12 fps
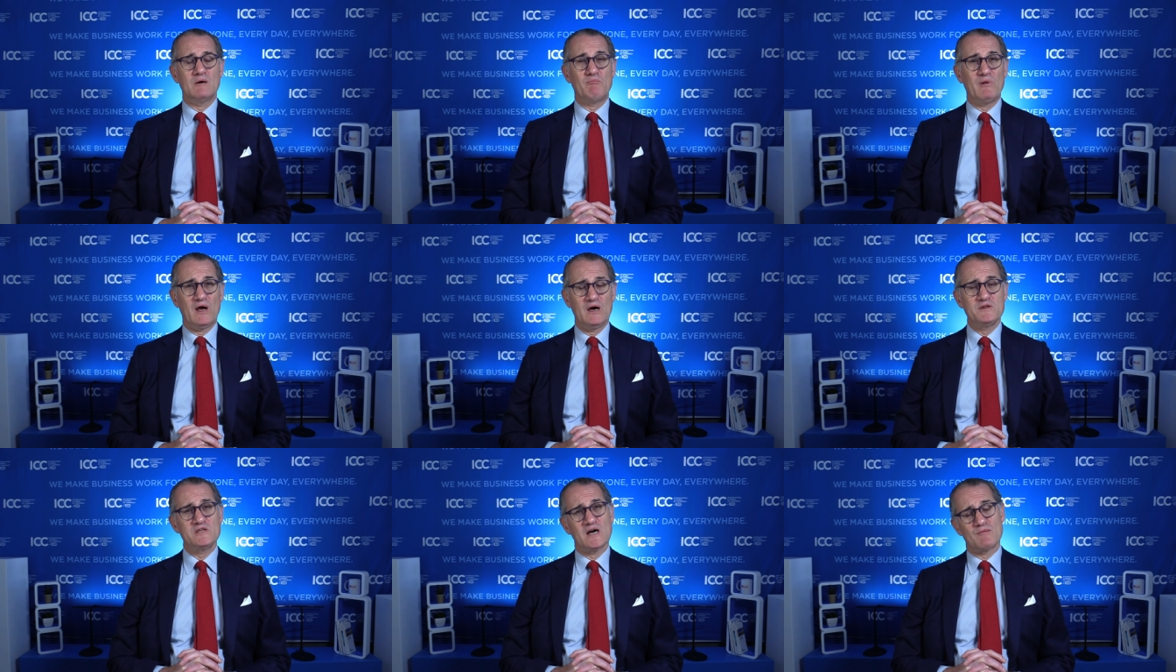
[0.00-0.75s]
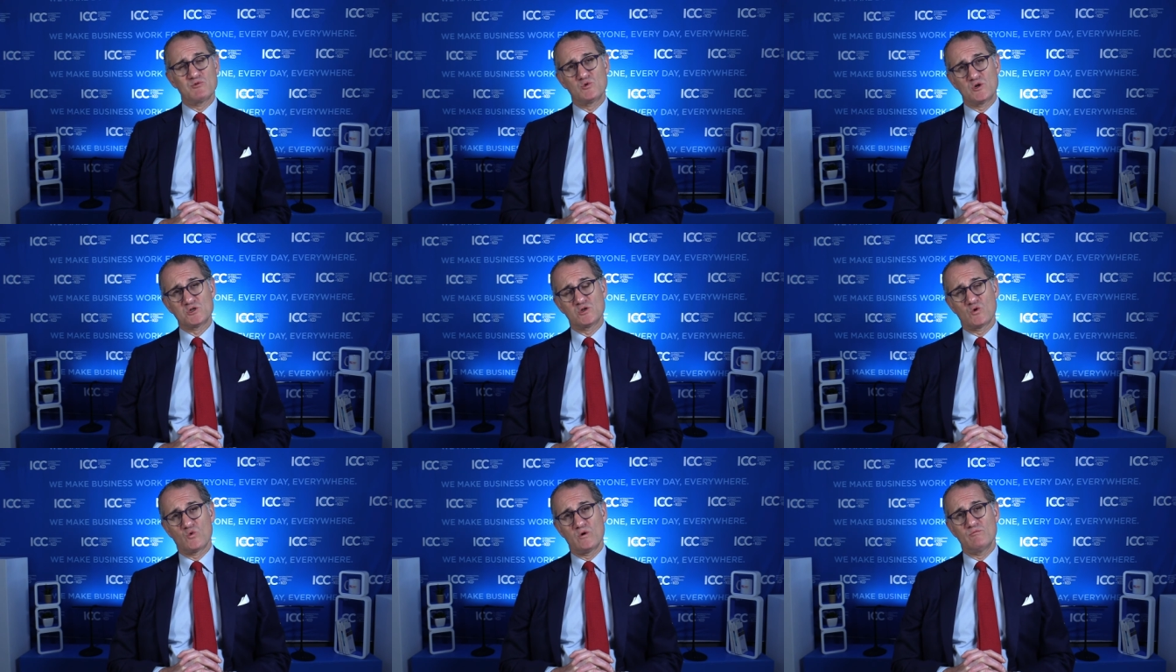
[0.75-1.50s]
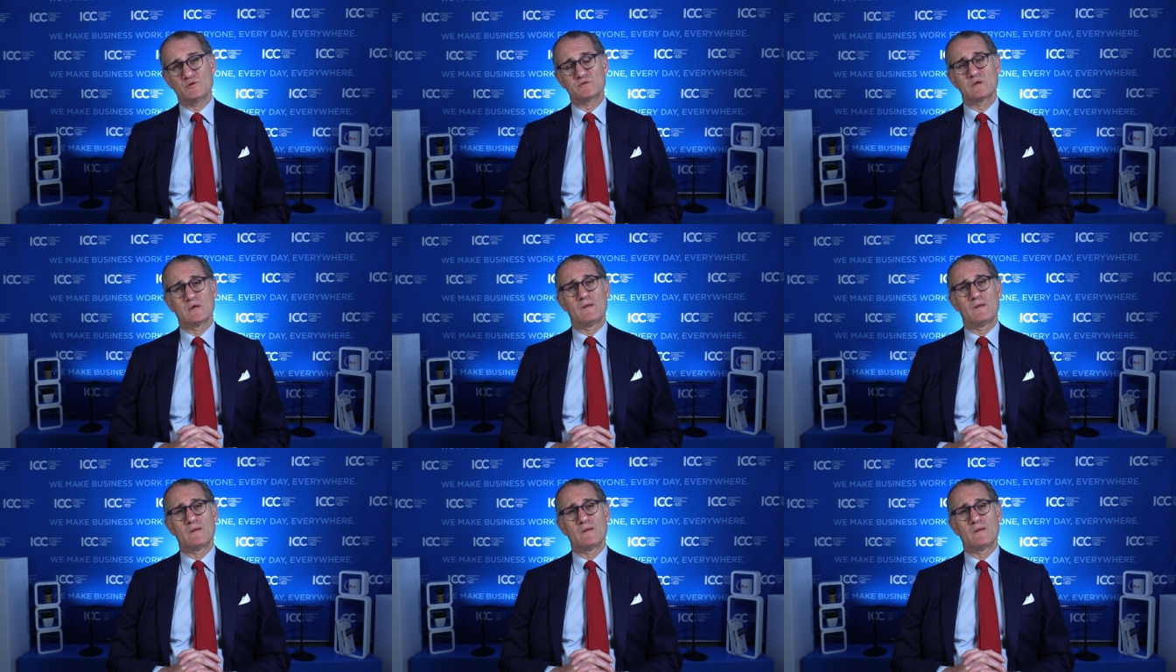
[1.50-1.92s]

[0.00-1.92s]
applying the arbitration agreement